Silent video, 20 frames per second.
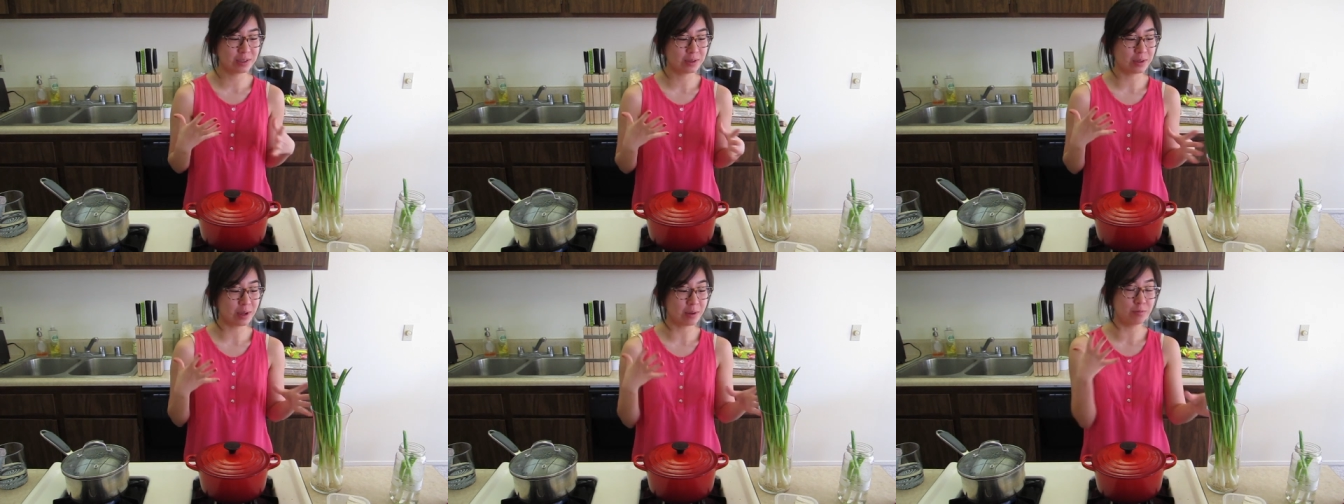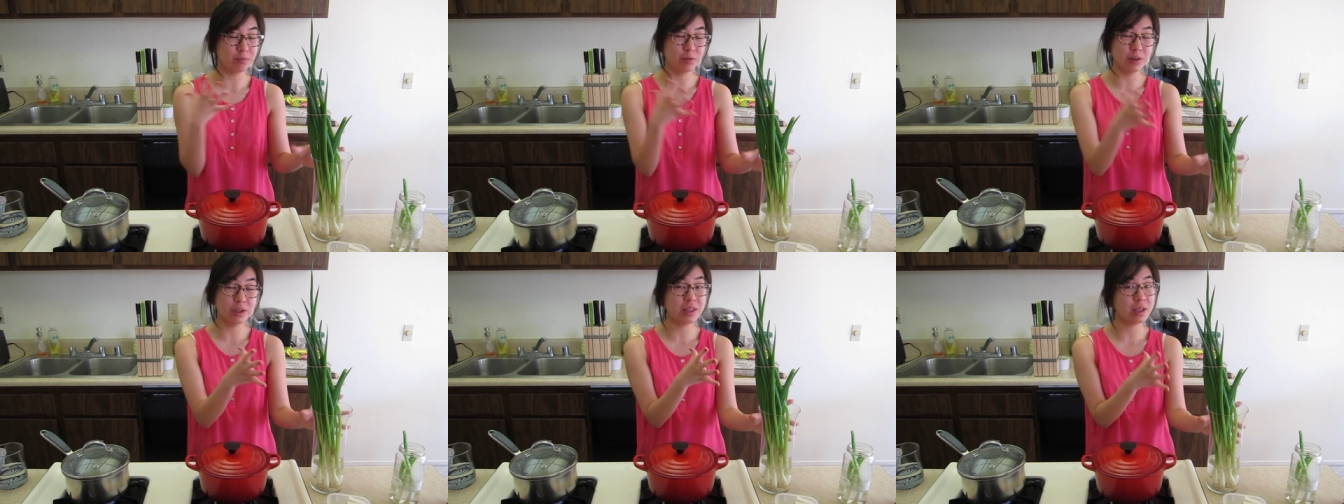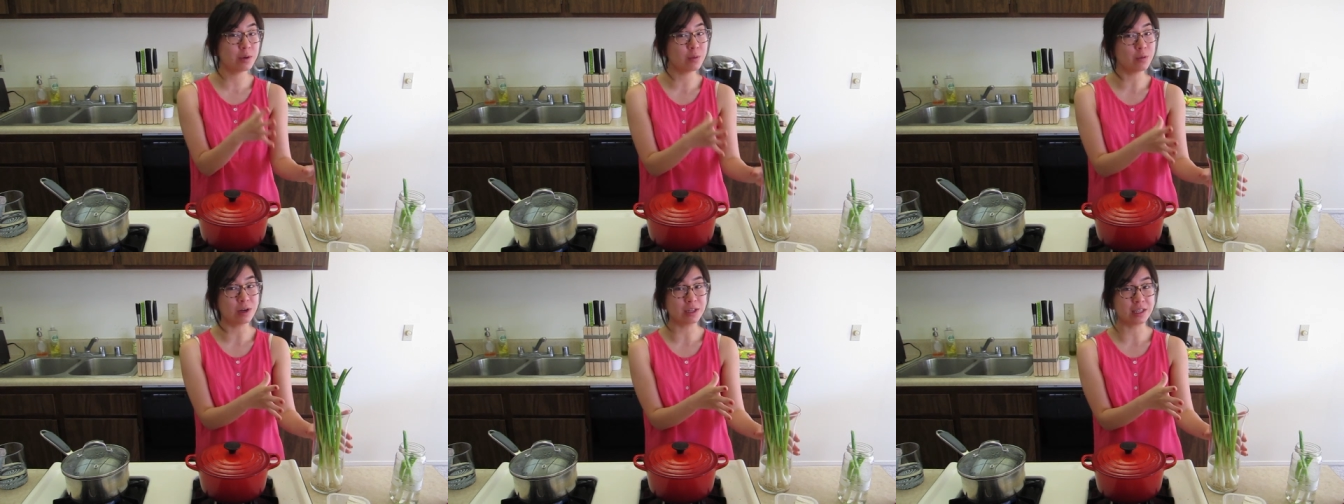So I'm
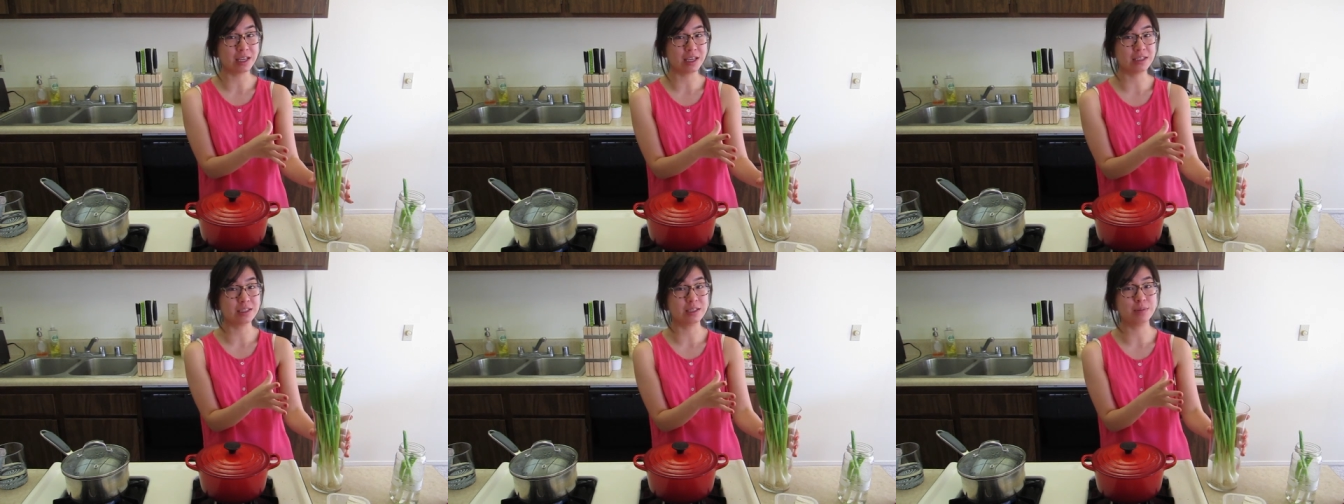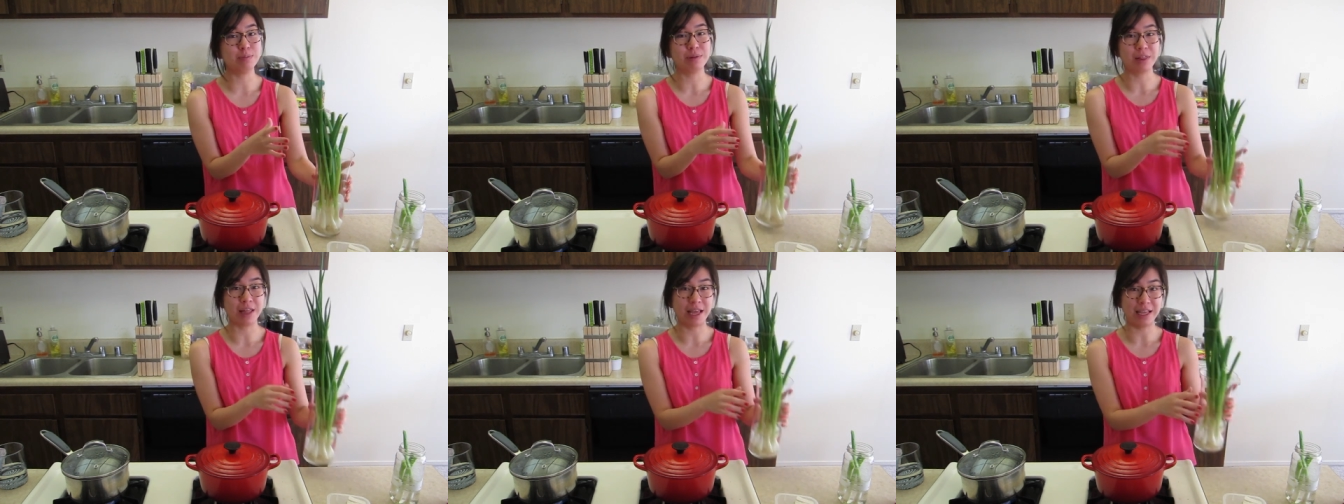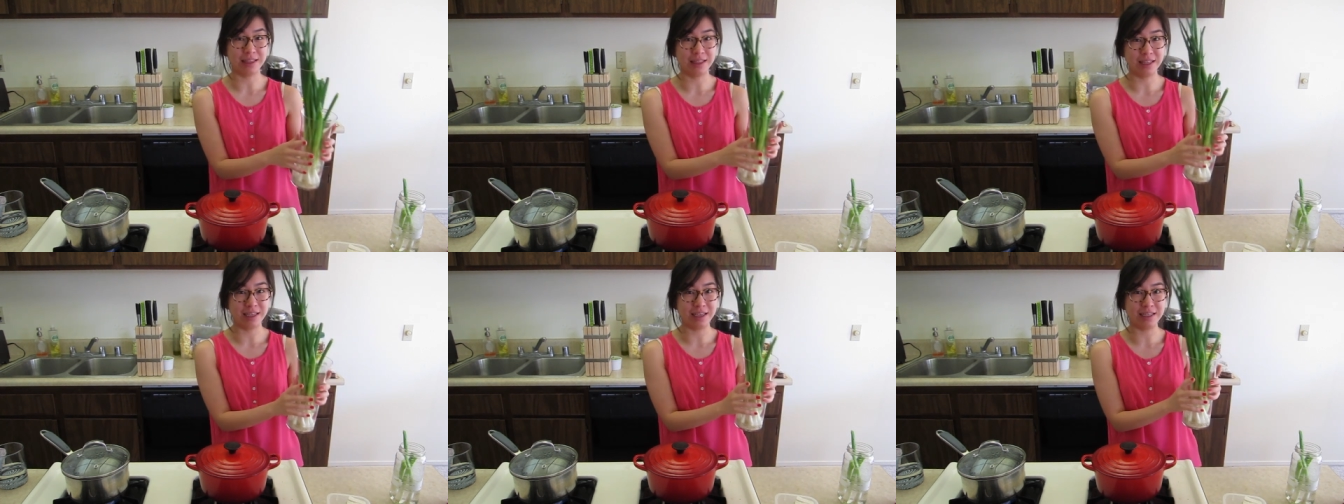really wanting to
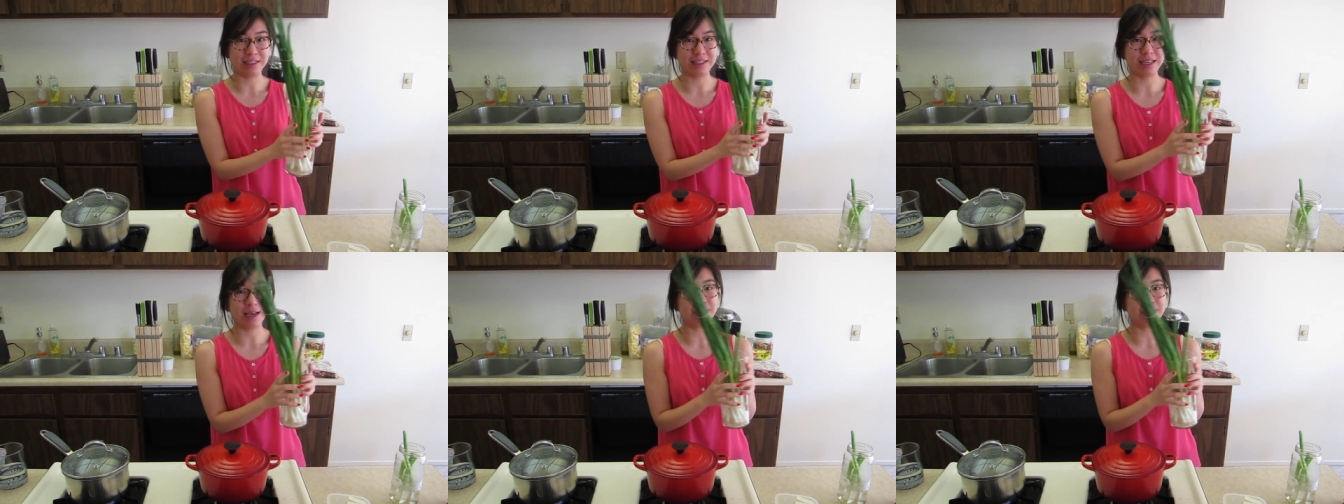plant this.